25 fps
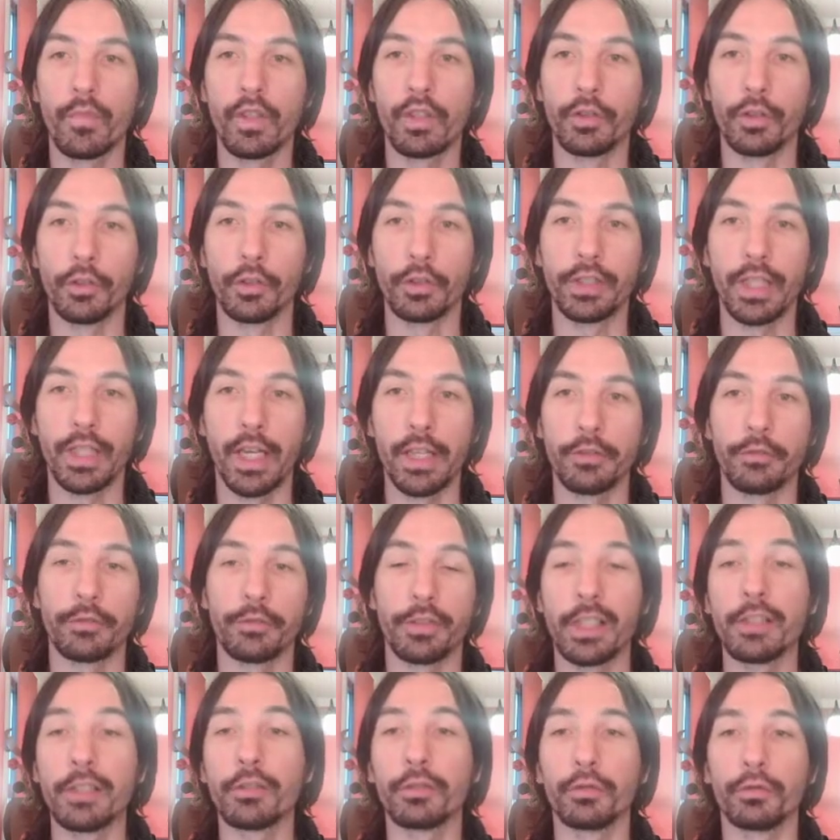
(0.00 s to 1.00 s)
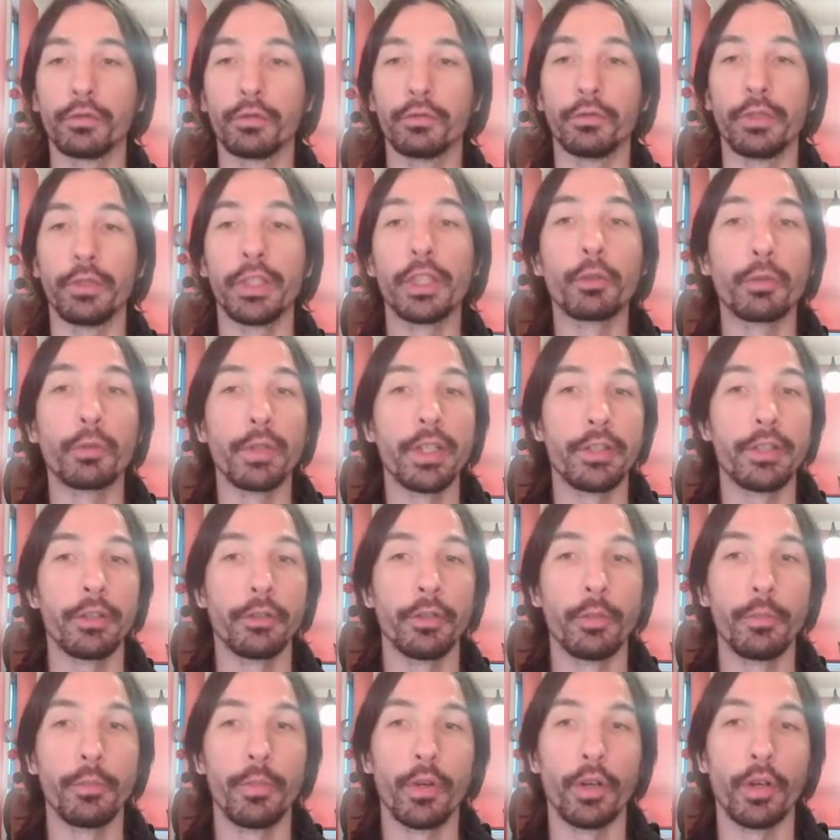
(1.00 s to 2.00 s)
size of cells, so to increase the
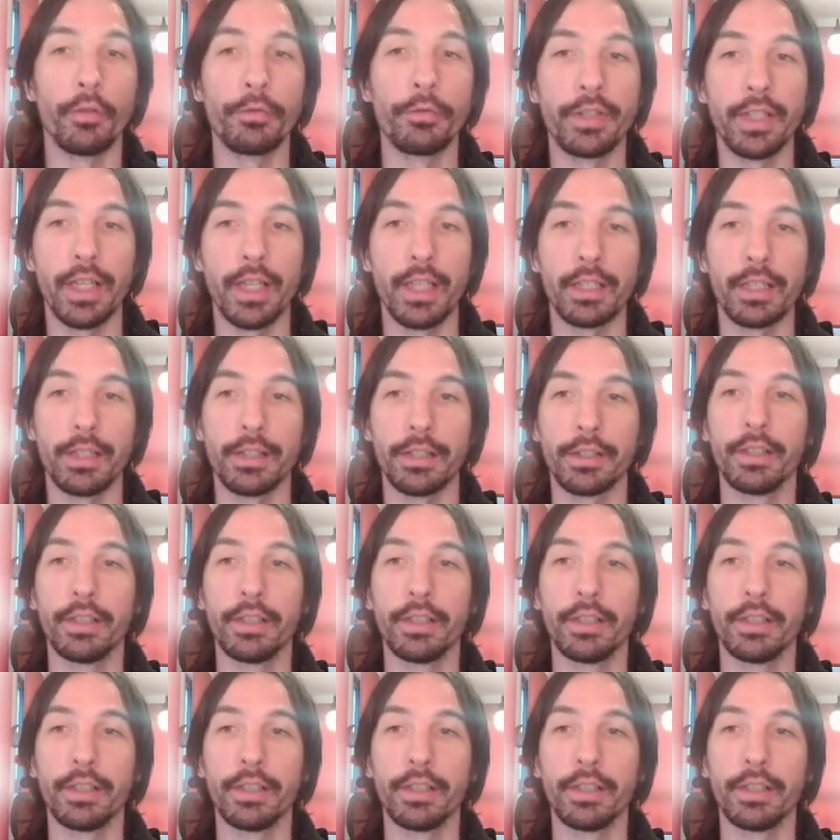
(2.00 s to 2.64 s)
number of cells.